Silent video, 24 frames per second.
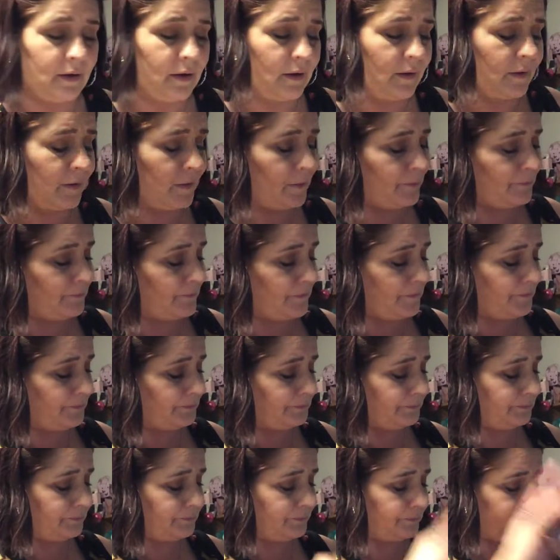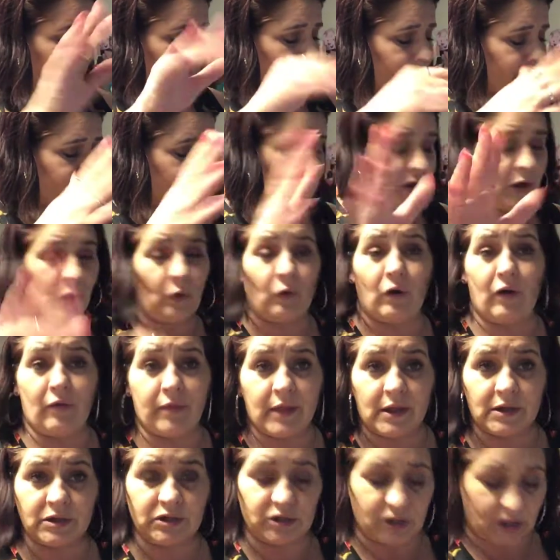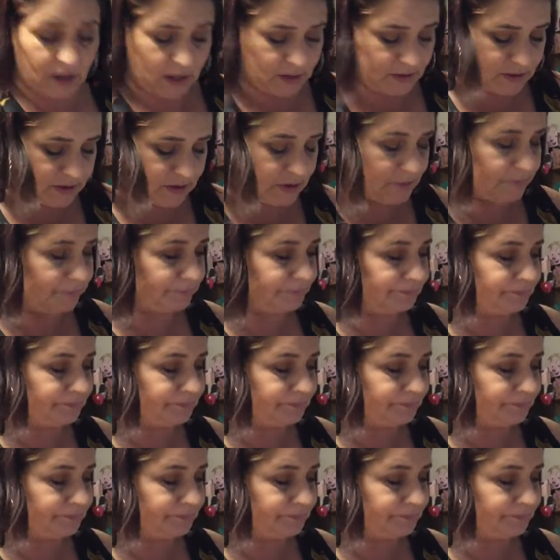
um, you know, all that jazz.